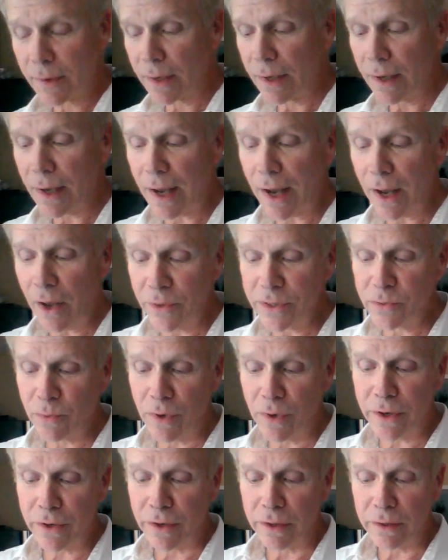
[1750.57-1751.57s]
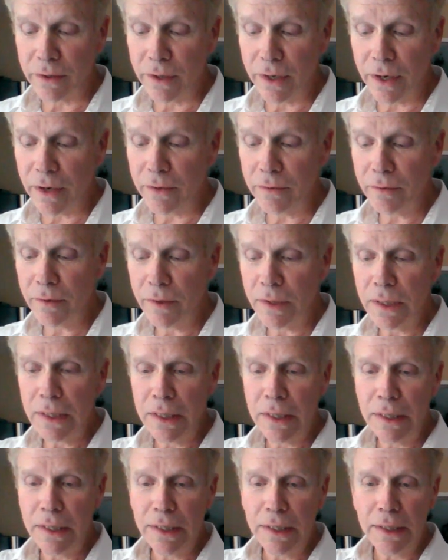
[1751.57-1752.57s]
I always wondered, you know.
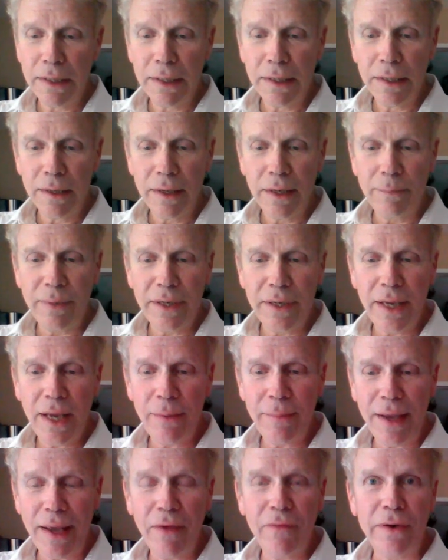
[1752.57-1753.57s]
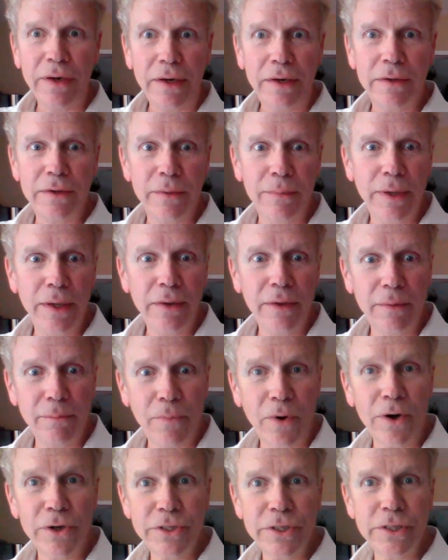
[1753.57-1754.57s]
It became evident to me that
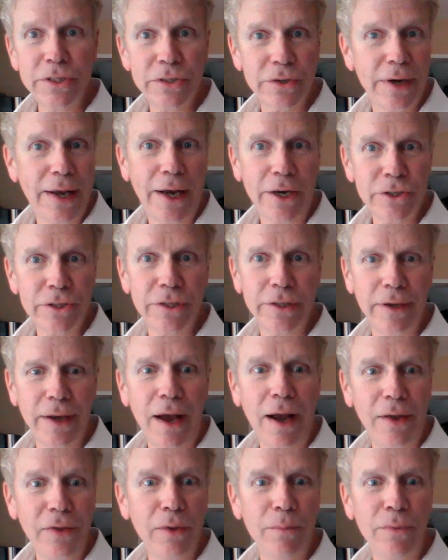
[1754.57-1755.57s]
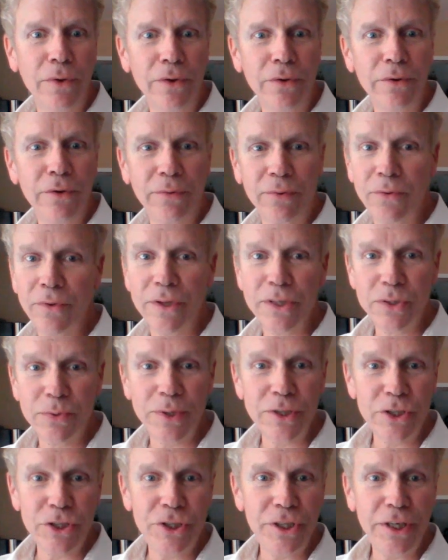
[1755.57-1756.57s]
Martians are actually on the moon through the
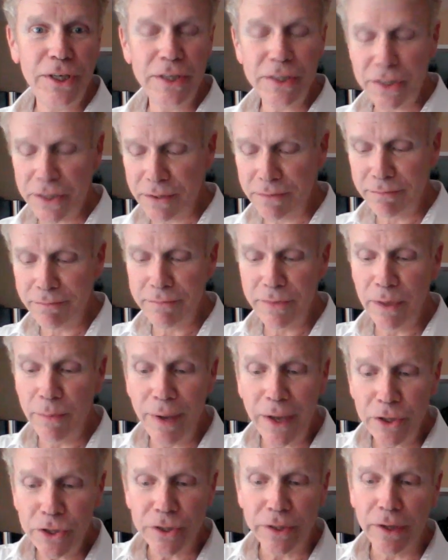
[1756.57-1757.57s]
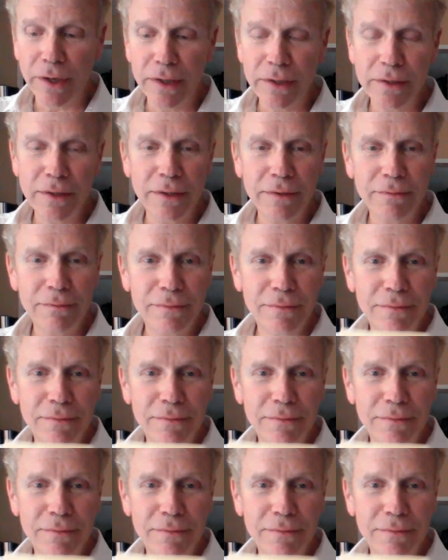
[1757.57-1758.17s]
Swiss cheese dimension.